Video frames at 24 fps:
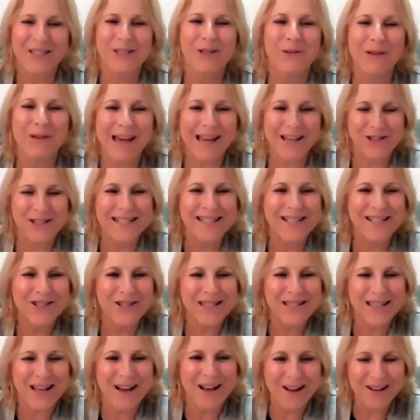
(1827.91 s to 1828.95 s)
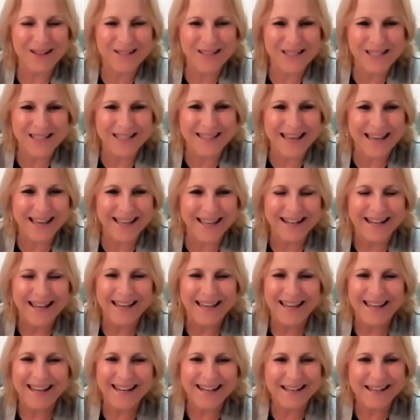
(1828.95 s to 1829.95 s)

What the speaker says: So you actually just answered that.